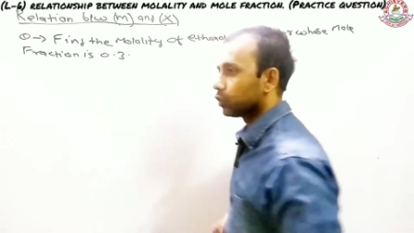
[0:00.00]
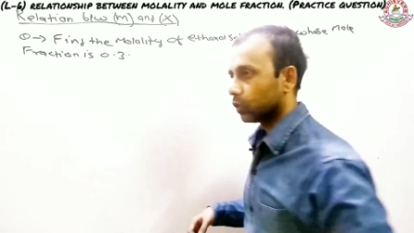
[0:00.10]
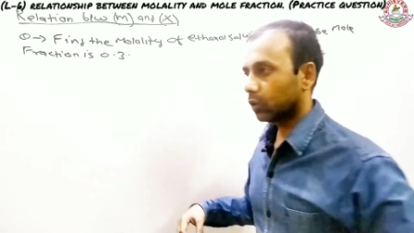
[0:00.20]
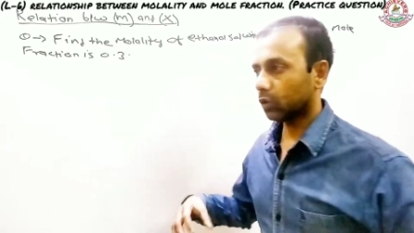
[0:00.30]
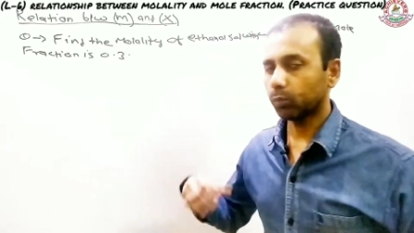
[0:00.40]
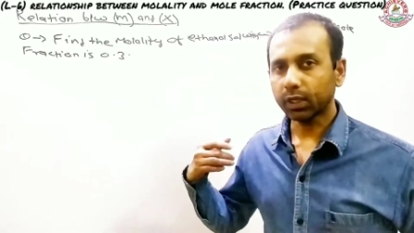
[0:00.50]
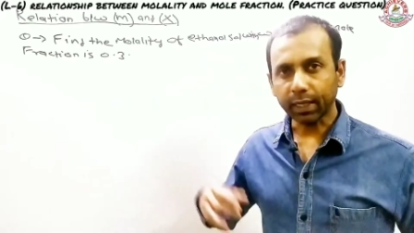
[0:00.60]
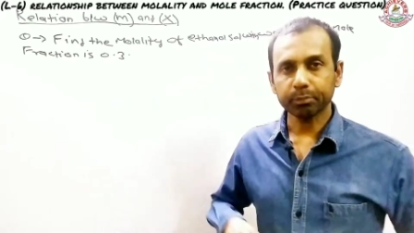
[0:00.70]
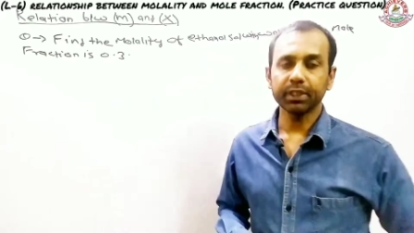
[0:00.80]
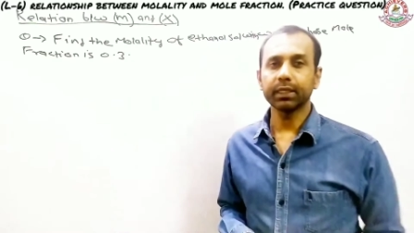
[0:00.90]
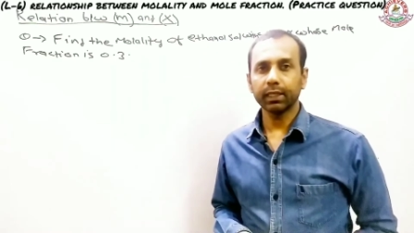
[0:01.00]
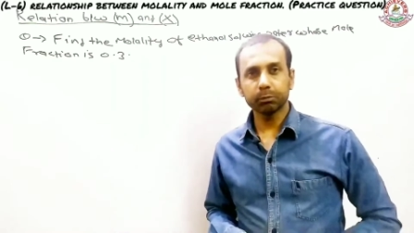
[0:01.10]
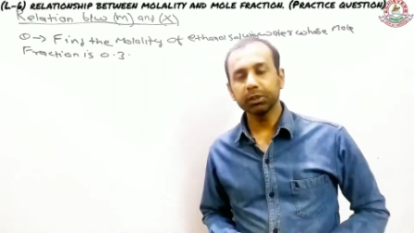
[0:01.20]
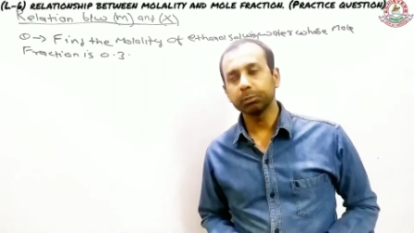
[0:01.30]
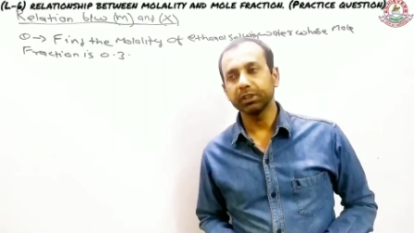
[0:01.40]
So what I've taken,
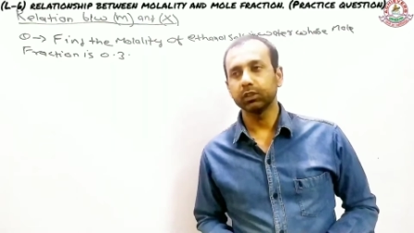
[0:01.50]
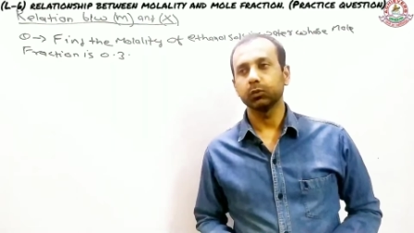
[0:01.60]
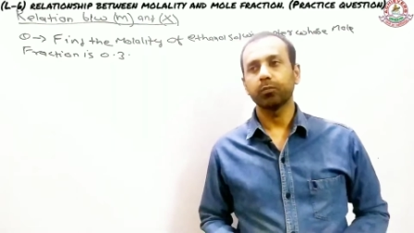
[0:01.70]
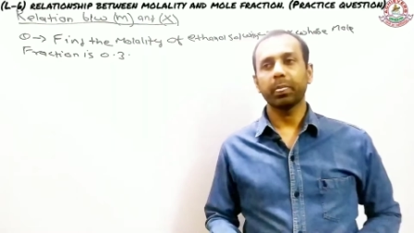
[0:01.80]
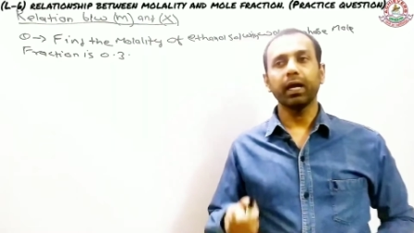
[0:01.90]
let me repeat you.